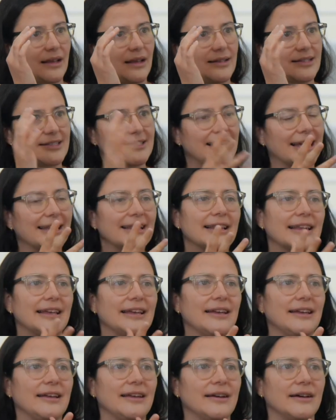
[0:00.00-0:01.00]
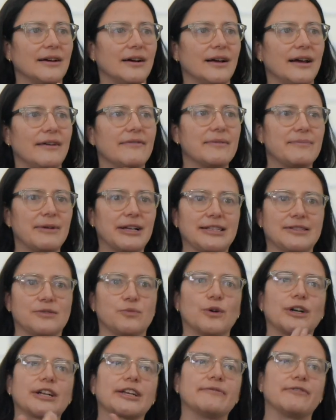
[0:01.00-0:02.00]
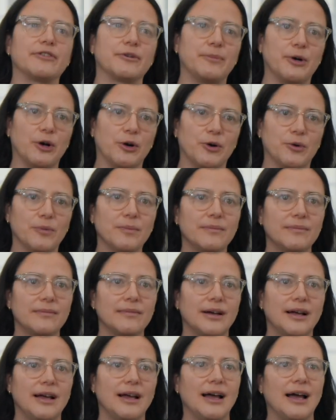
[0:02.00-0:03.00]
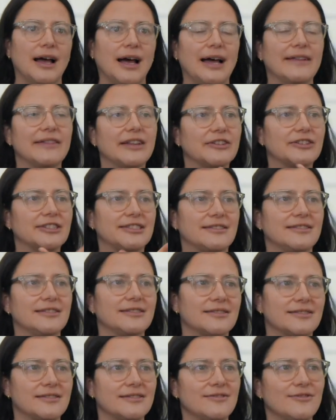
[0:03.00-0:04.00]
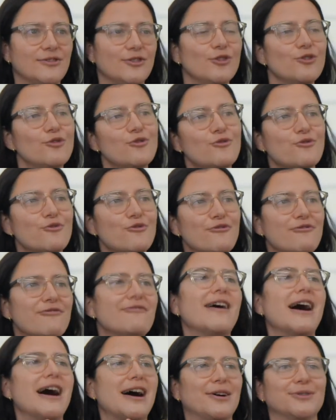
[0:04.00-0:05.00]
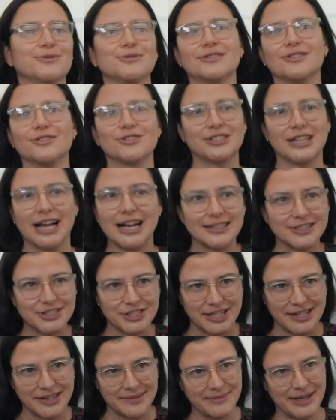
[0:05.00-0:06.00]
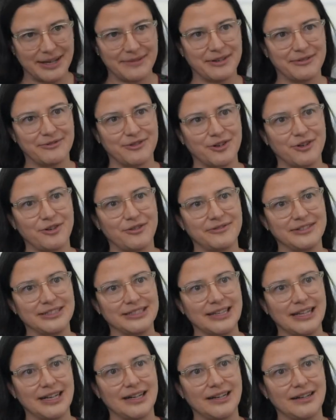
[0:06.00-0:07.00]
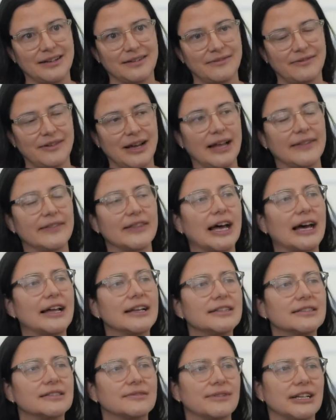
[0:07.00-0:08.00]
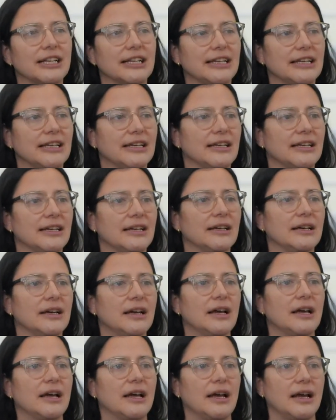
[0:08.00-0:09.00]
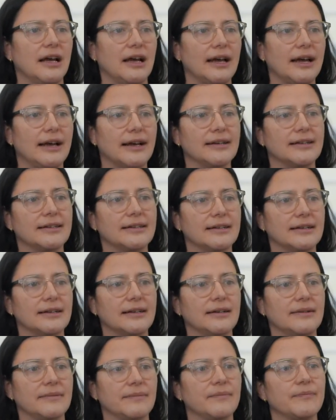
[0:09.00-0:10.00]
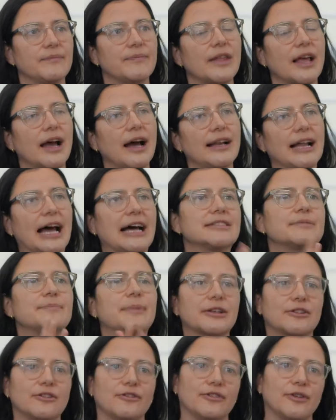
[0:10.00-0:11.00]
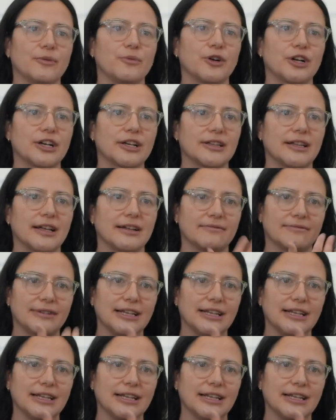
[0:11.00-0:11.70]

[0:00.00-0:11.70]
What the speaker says: suddenly everybody's working from home. And there is this newfound nostalgia maybe for office life. And that is really an aspect of the work that